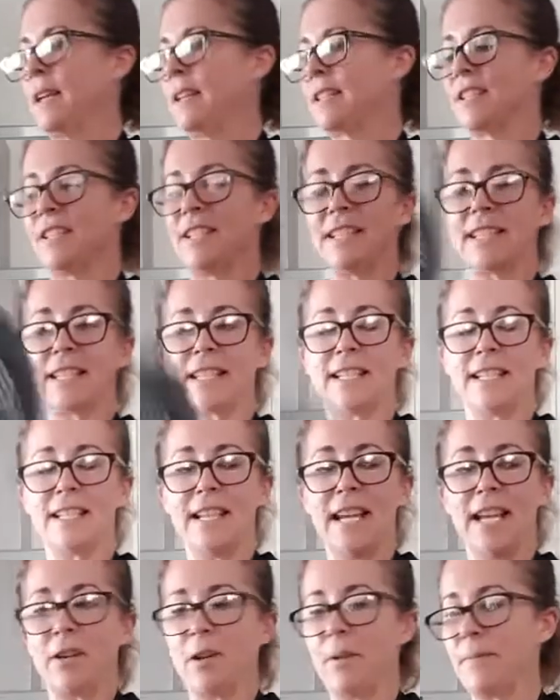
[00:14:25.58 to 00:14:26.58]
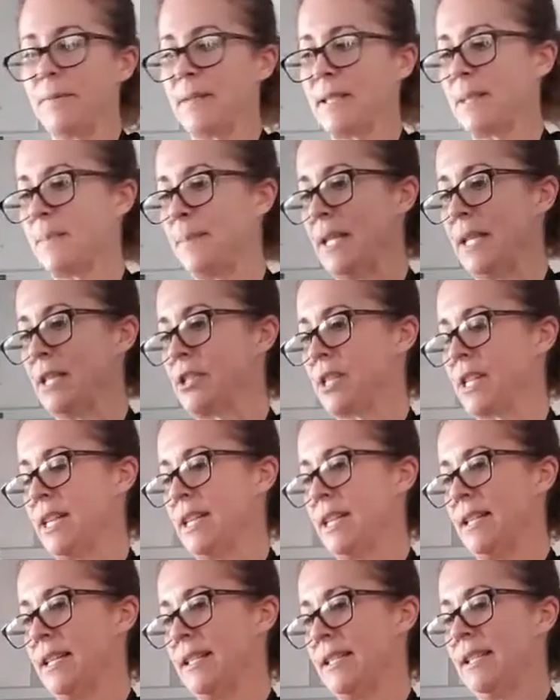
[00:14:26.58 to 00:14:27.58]
So just going to take off the splash
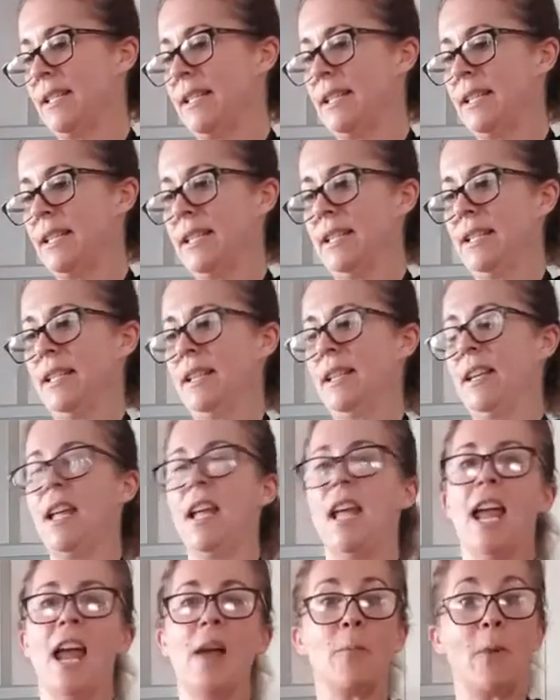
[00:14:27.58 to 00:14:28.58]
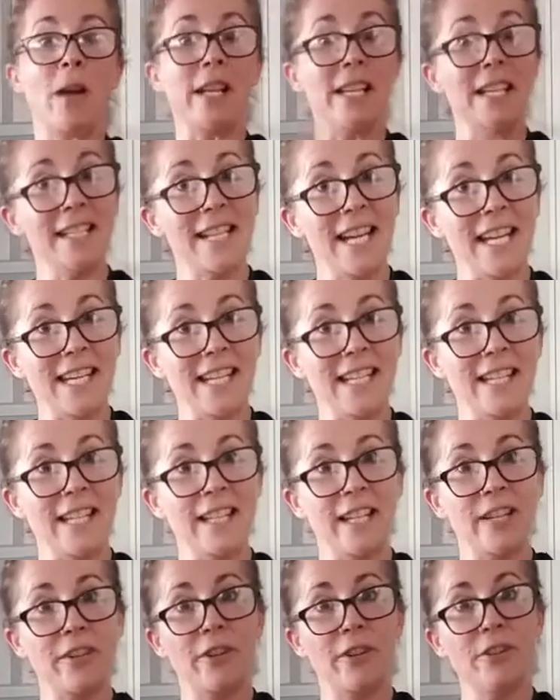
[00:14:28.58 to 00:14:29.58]
guard, and when you're taking your
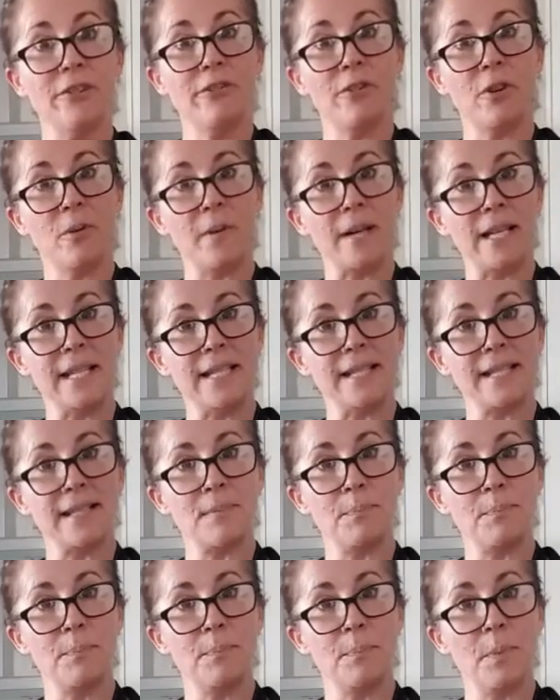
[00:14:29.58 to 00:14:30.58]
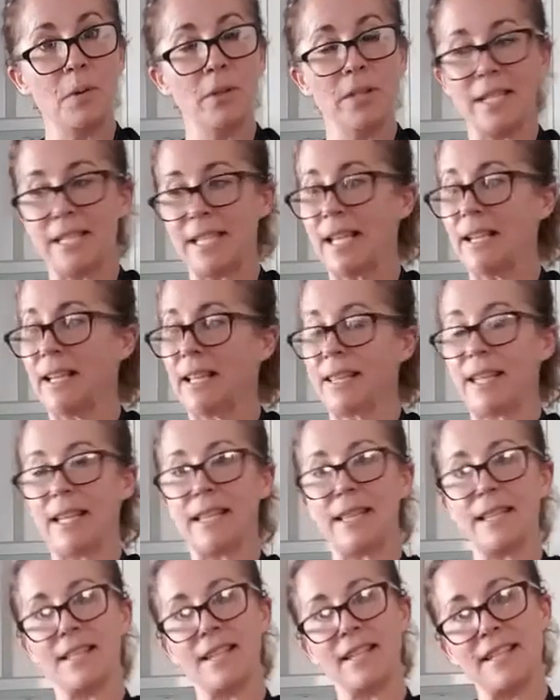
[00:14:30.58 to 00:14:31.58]
lid off, always pull it down like
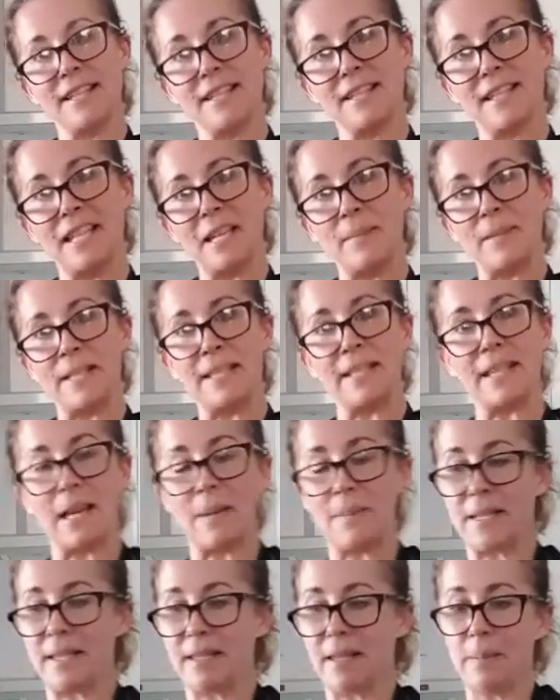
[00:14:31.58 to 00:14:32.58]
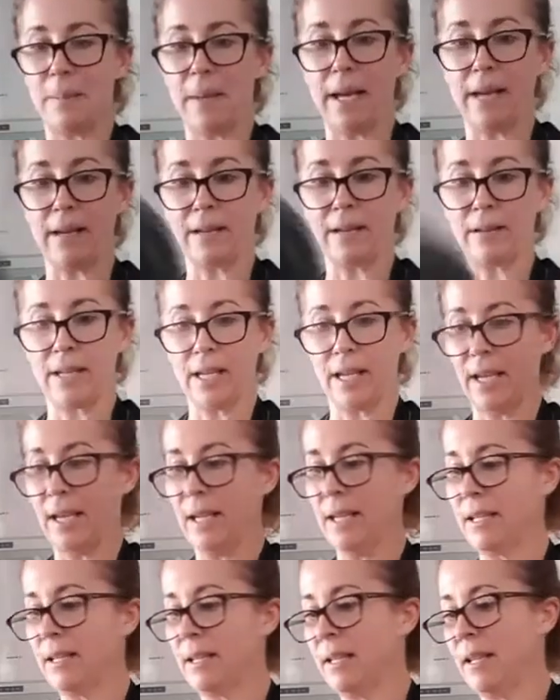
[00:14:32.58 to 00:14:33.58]
that so the steam escapes at the back, okay?
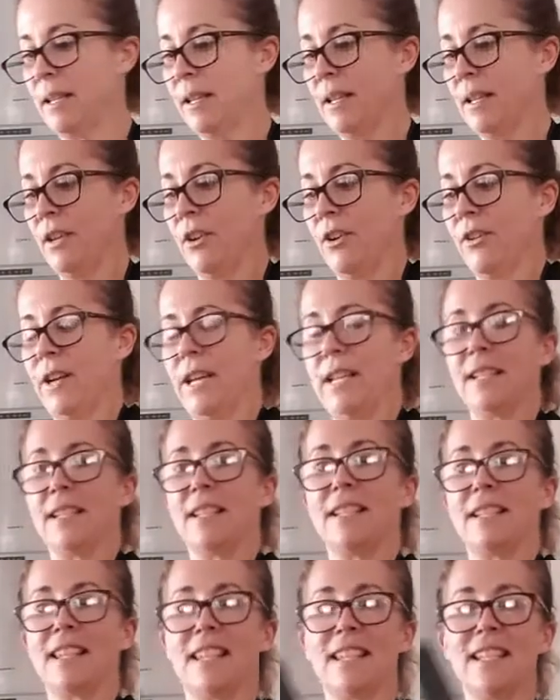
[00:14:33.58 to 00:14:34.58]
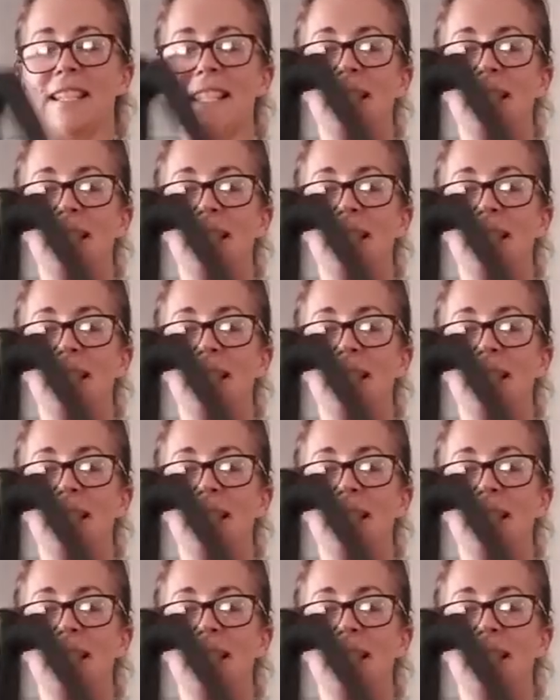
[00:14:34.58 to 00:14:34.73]
All right, so this